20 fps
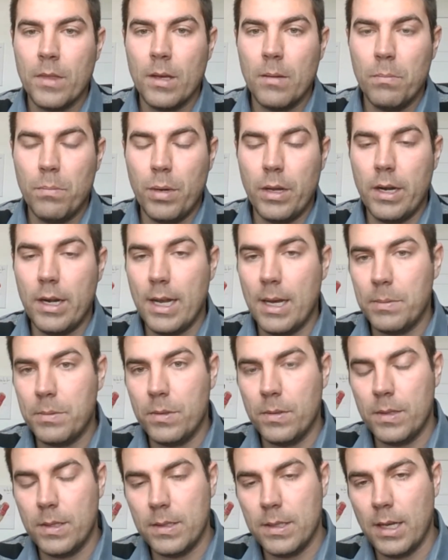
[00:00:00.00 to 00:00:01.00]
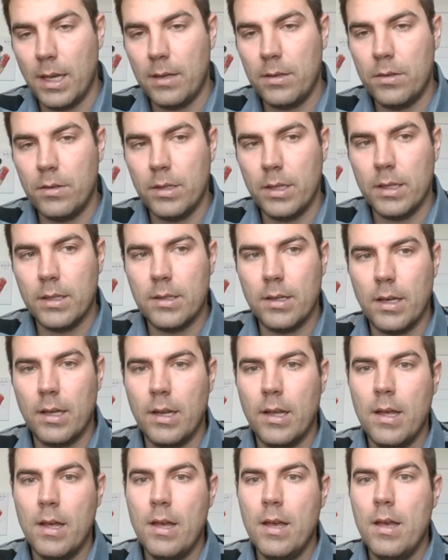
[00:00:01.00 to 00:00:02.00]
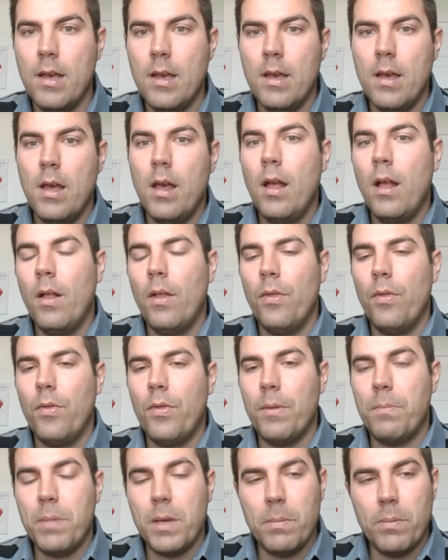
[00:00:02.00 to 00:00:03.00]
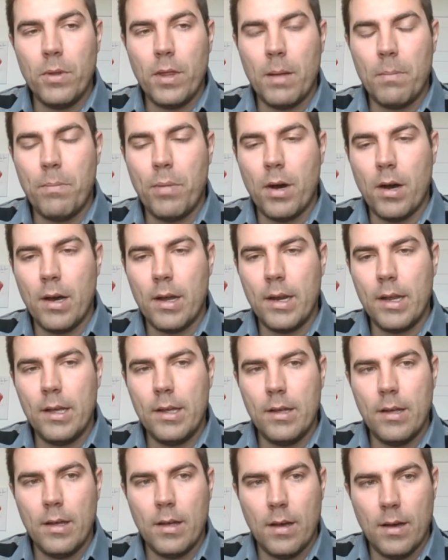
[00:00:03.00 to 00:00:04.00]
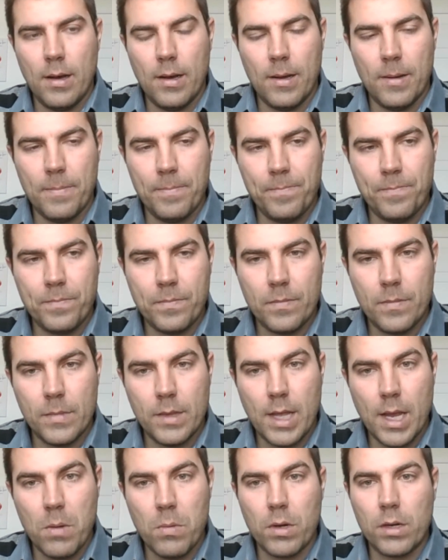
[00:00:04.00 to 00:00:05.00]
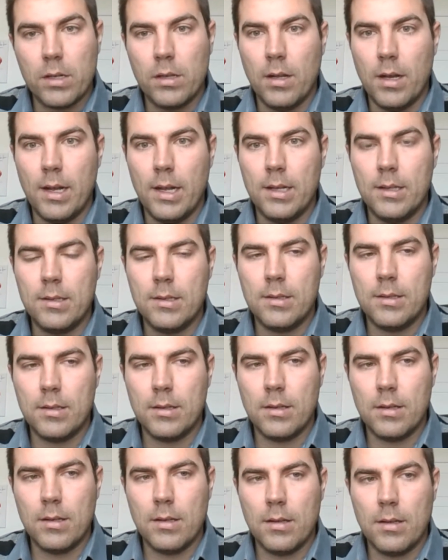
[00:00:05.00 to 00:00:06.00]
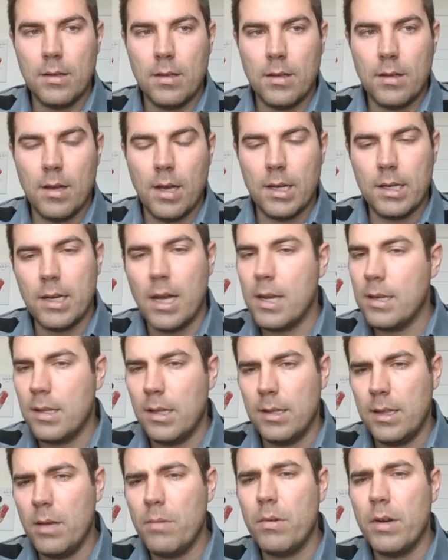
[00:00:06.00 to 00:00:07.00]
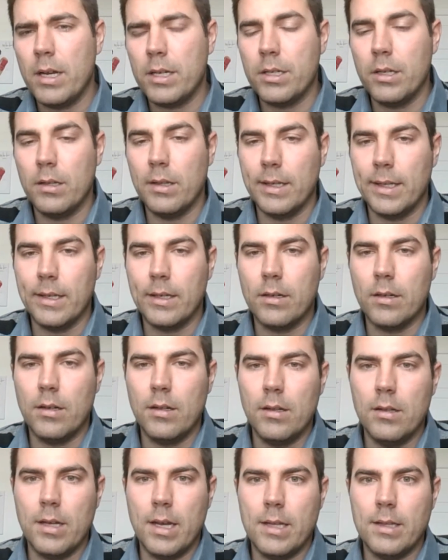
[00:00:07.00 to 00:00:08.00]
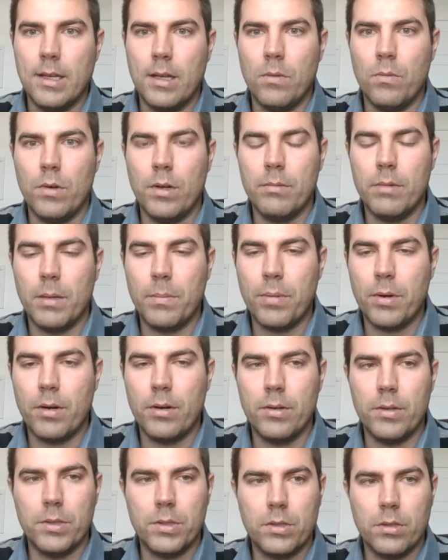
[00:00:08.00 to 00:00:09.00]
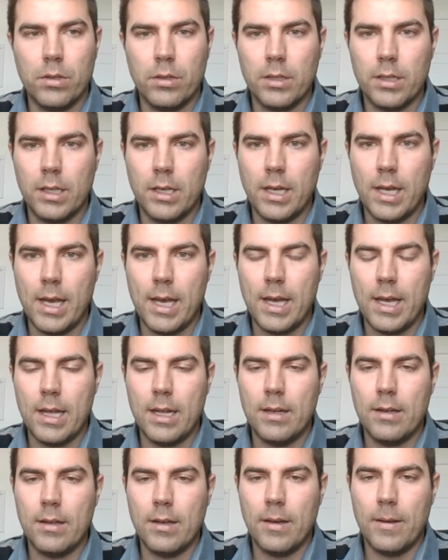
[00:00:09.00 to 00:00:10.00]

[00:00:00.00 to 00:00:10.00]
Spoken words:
but an absolute disaster on the inside. The people that bought it, they were clients. I think they were actually a lead call, and then one of my partners took it, and